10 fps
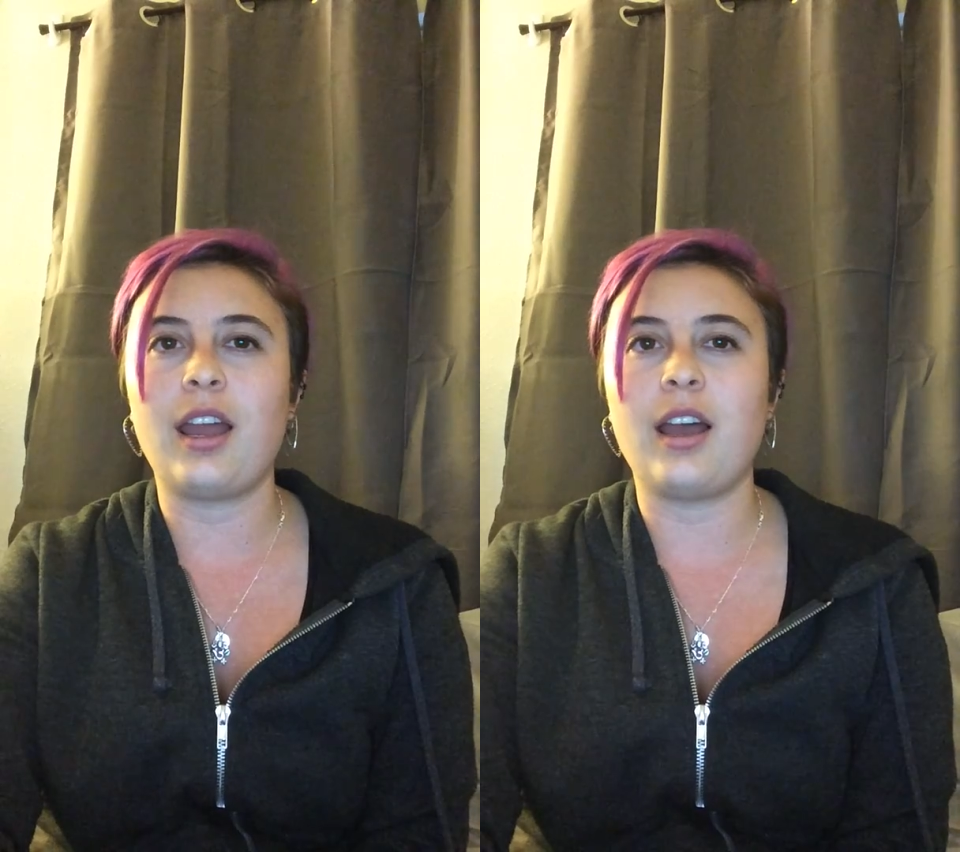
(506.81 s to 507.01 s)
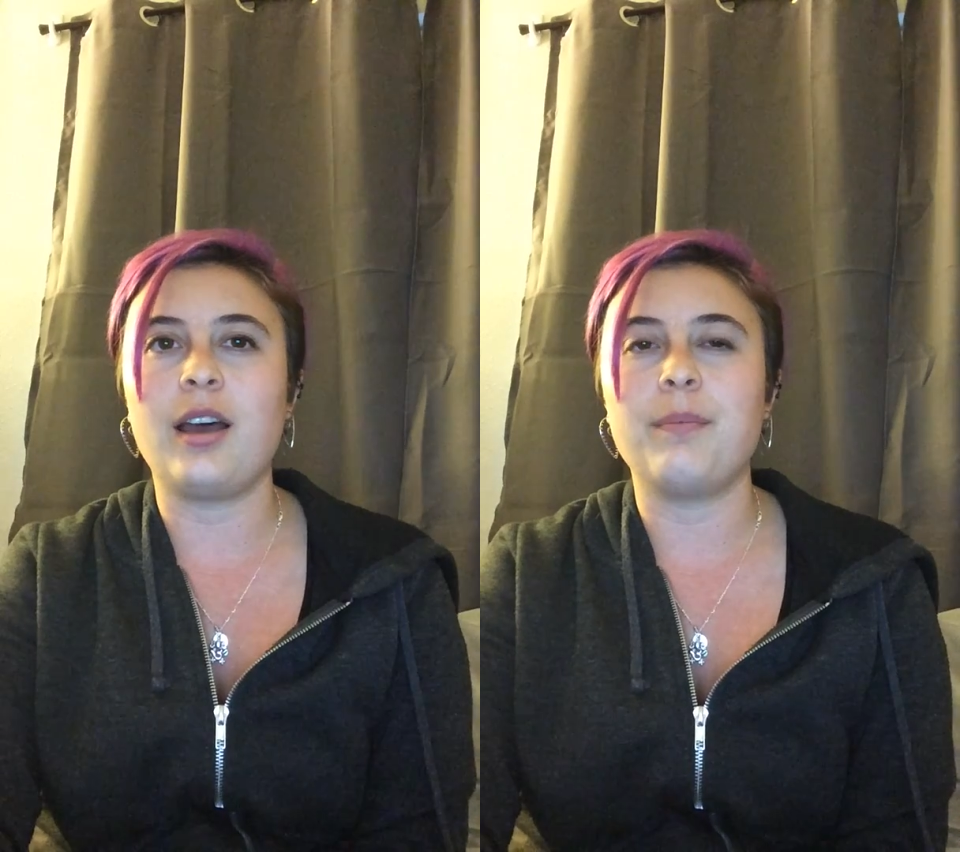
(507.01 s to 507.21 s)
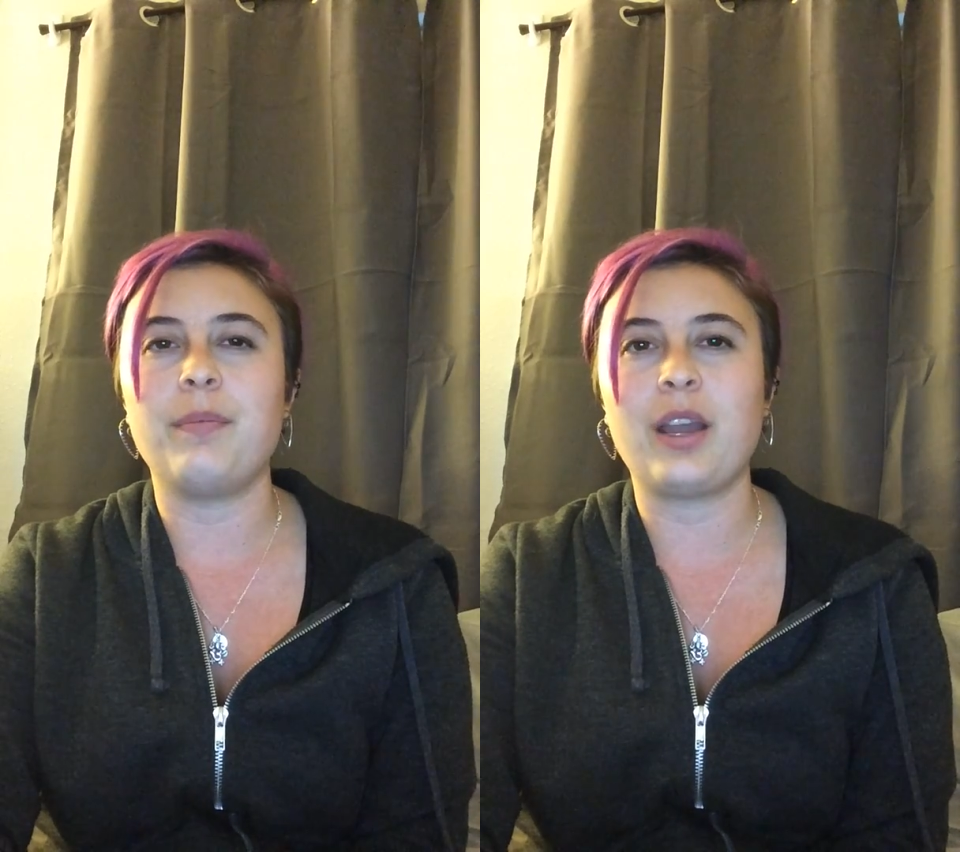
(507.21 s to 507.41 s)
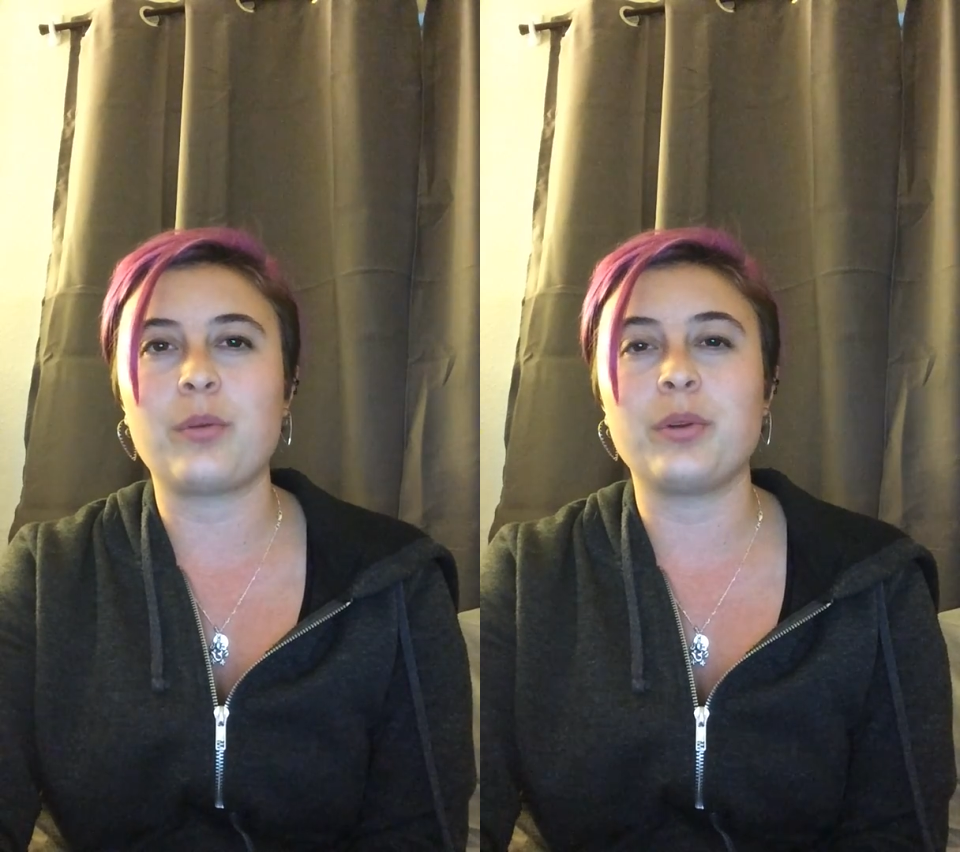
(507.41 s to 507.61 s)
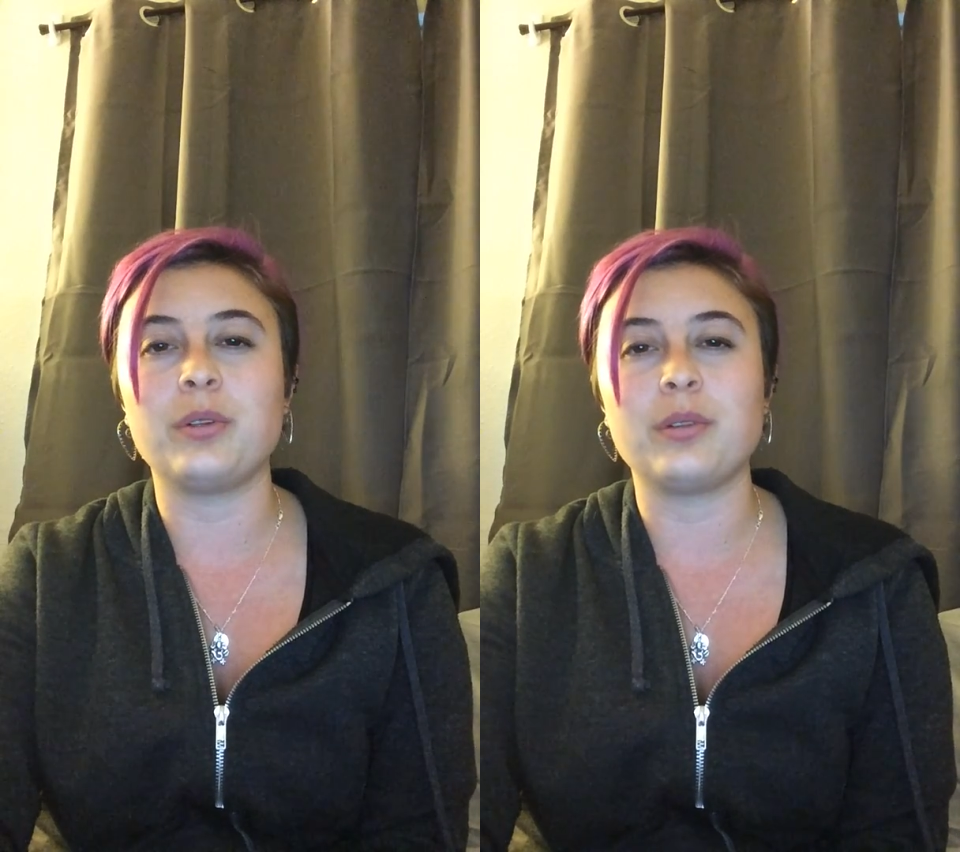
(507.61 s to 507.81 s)

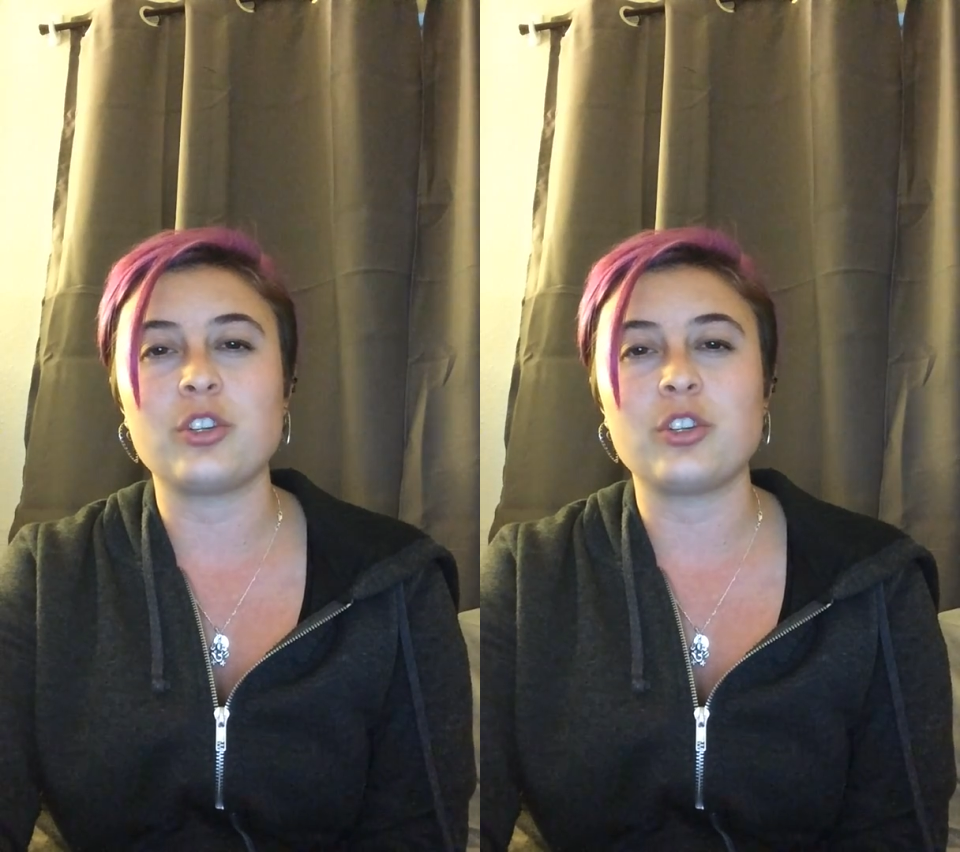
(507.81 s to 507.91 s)
equitable